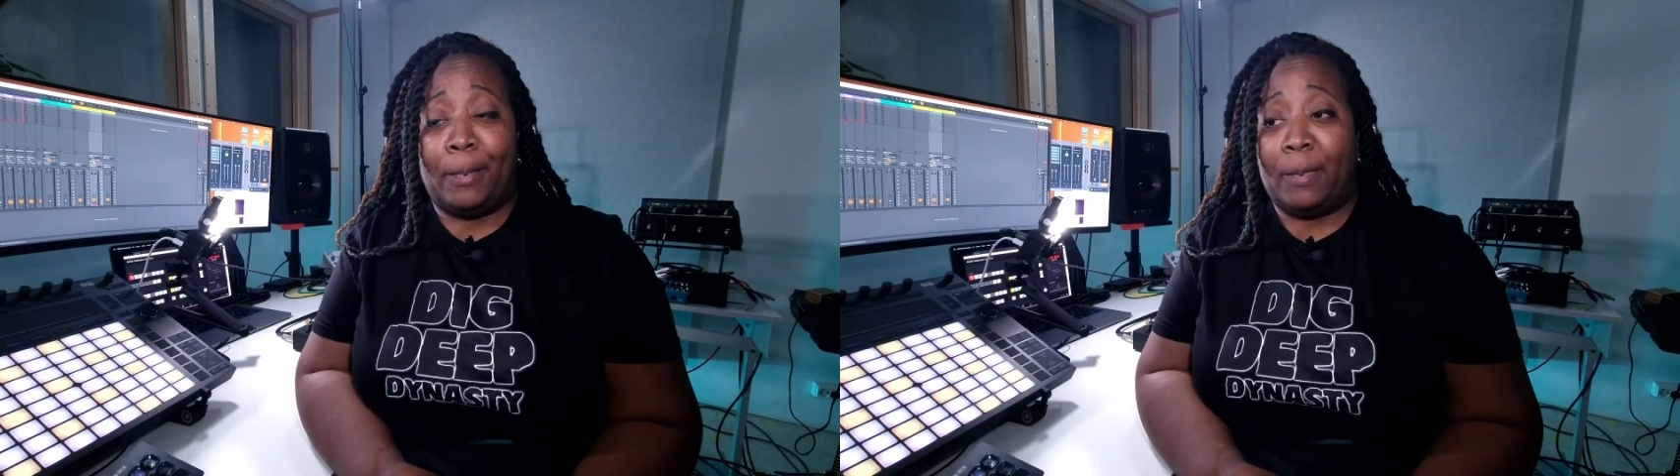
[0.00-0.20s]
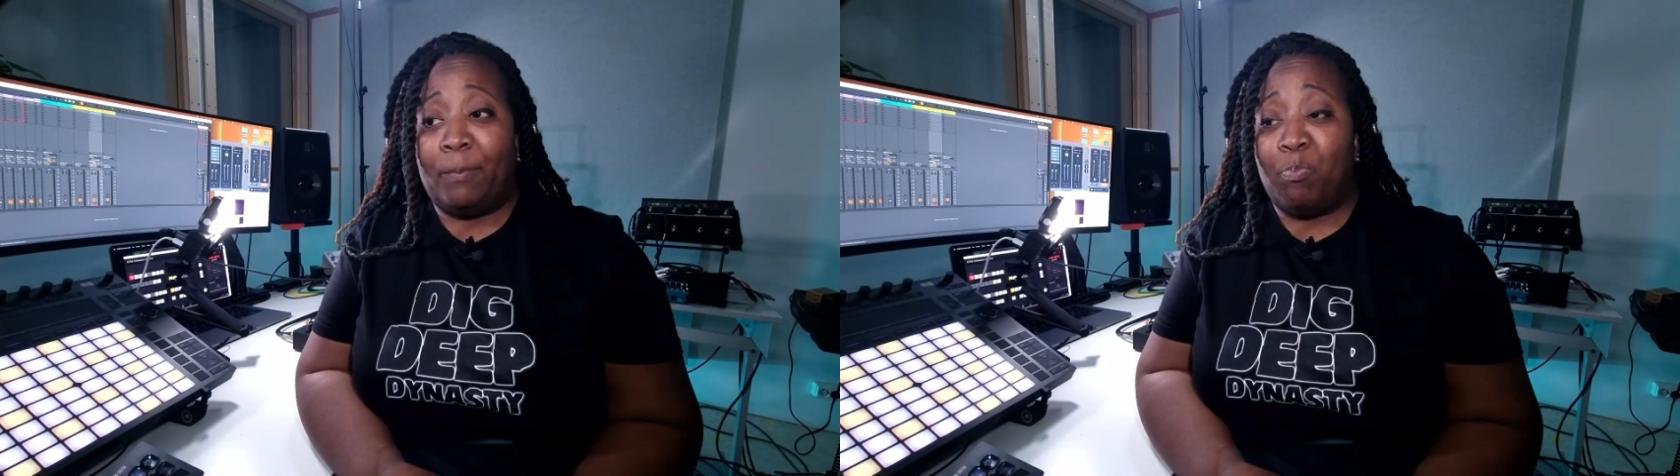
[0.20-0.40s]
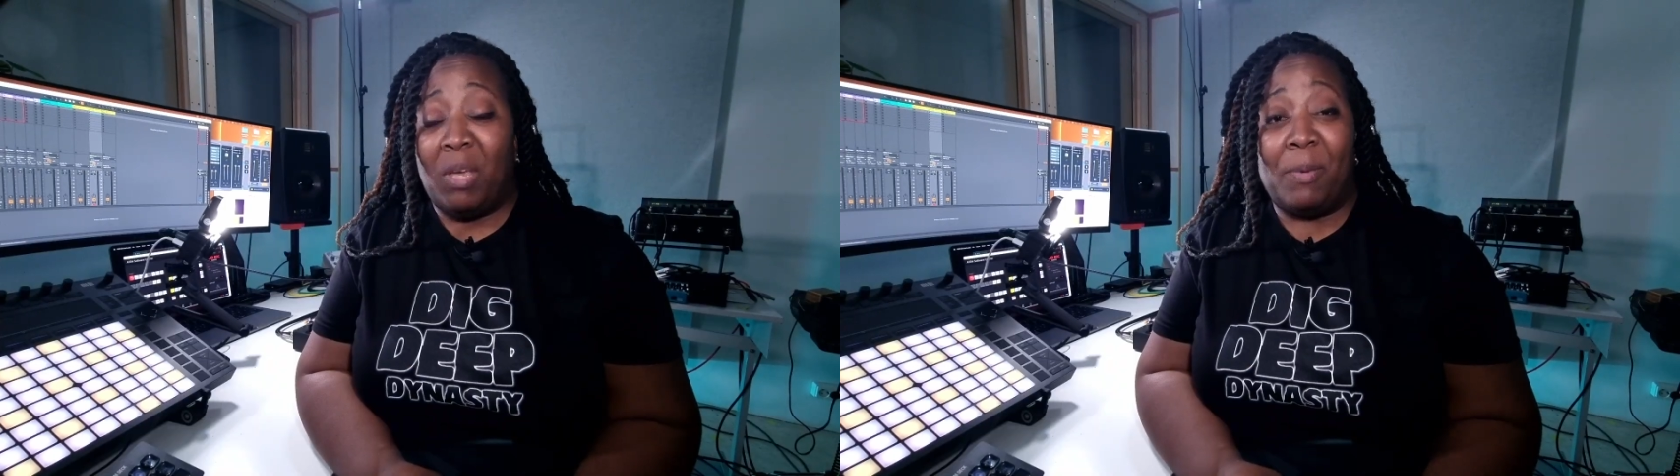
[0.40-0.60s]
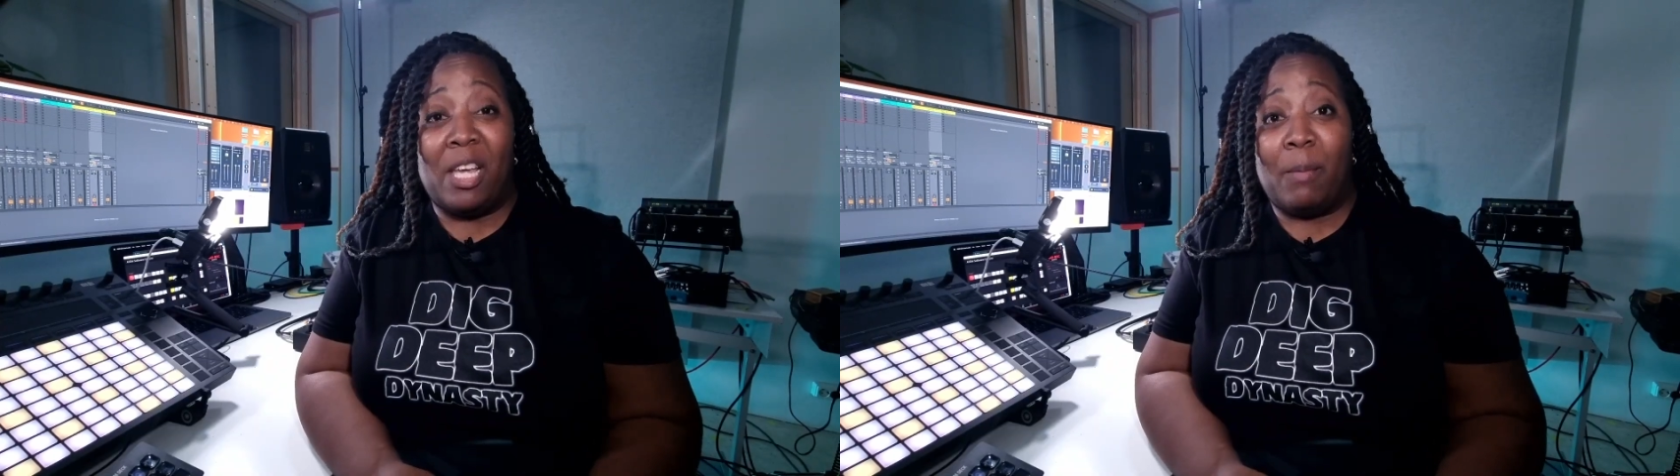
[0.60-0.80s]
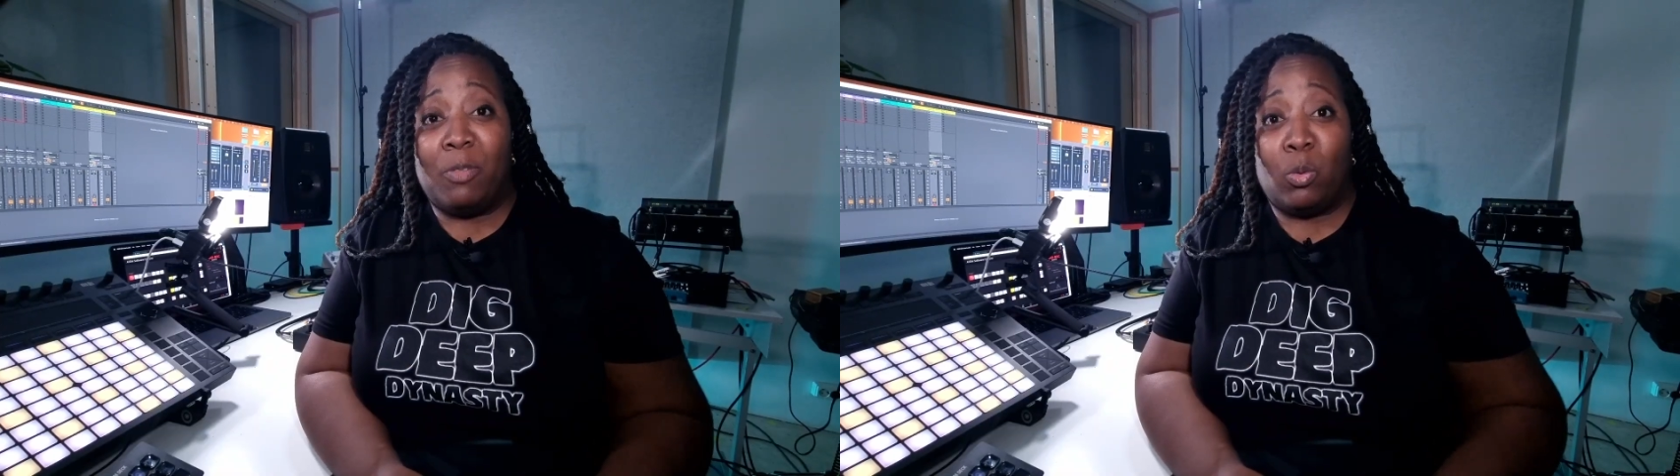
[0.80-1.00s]
Maybe
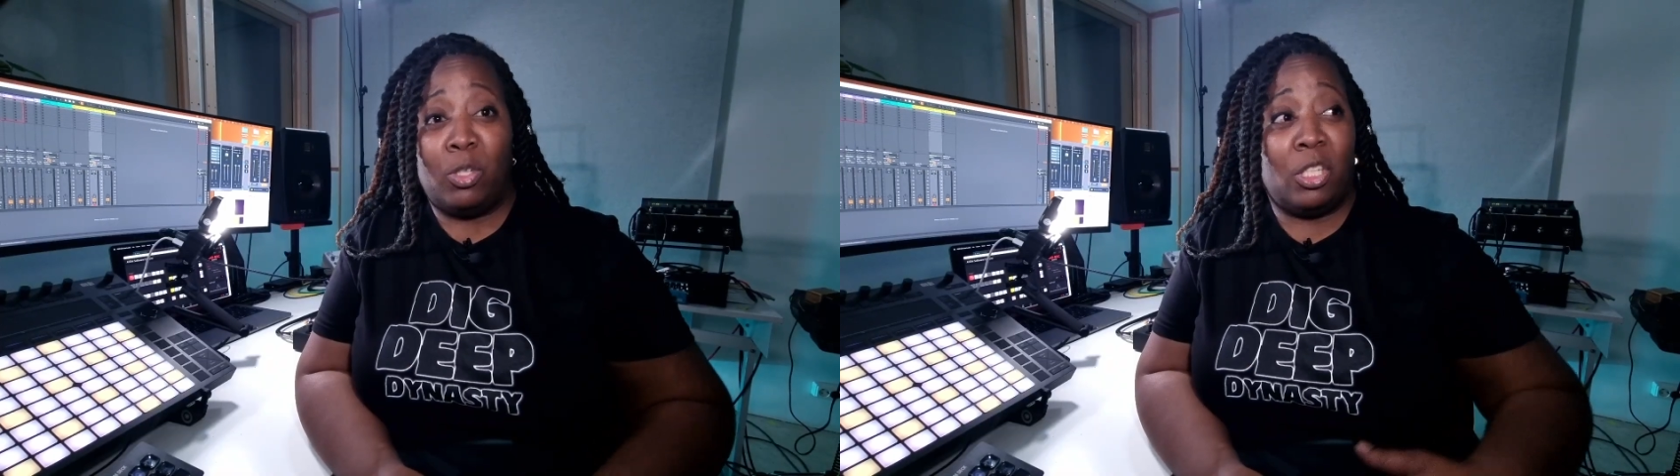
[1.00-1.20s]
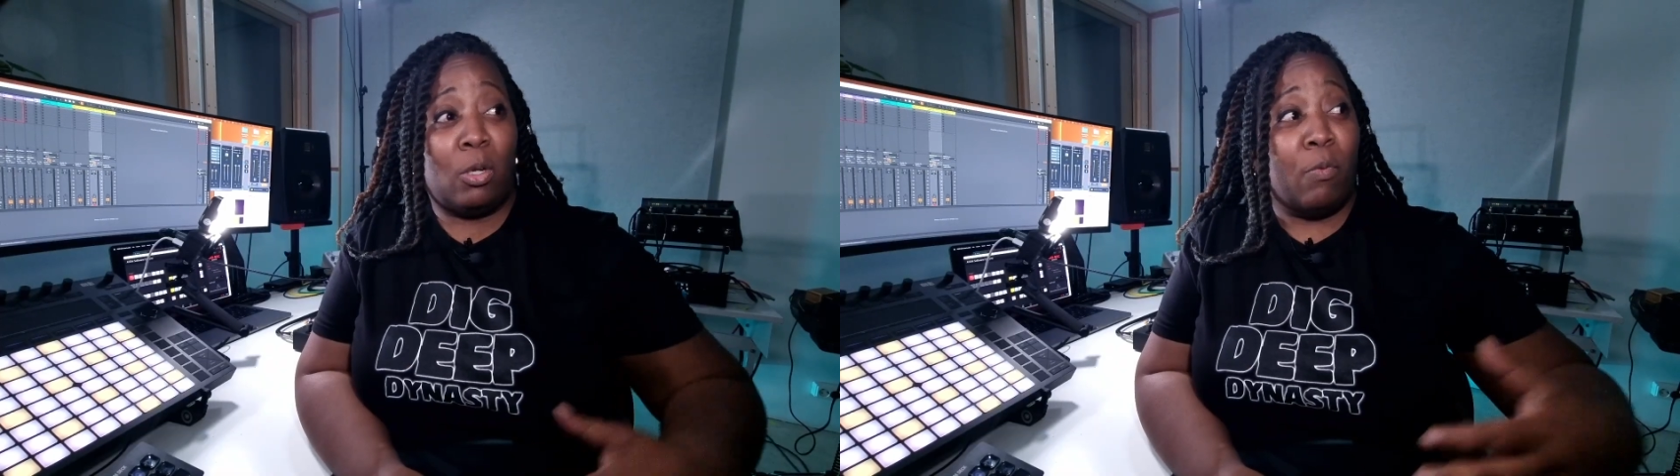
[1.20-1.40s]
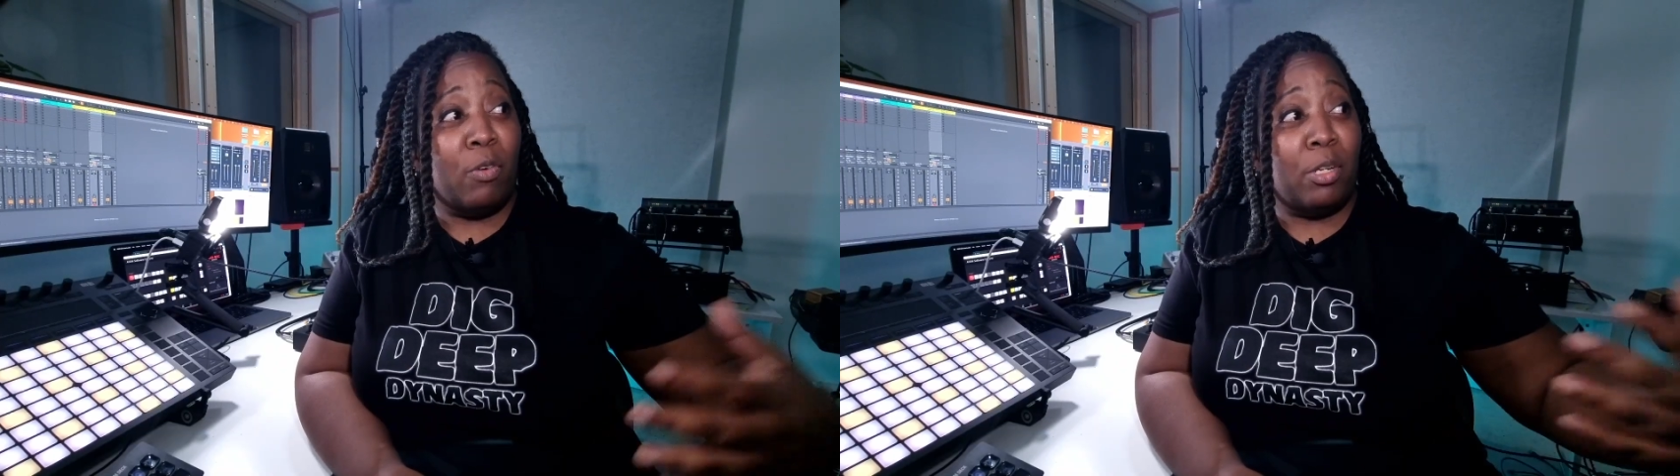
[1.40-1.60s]
I'm switching over